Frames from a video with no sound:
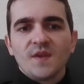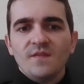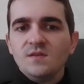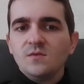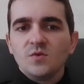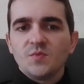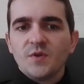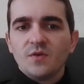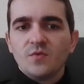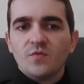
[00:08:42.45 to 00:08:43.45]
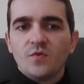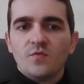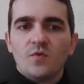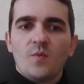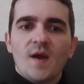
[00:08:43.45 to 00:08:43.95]
This looks pretty good
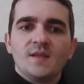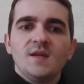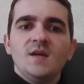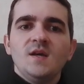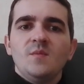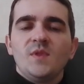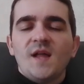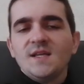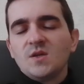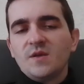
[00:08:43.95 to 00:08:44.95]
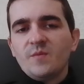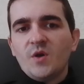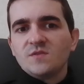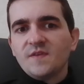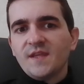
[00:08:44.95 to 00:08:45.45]
for white. Plus,
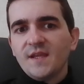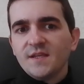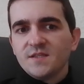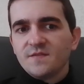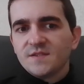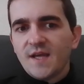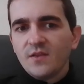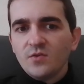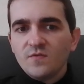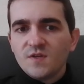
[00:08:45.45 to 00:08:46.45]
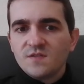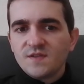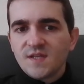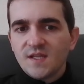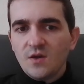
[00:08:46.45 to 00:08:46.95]
because the king is in the center, there is
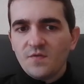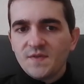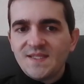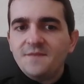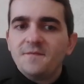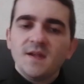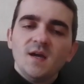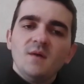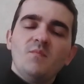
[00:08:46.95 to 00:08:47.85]
this idea of c3,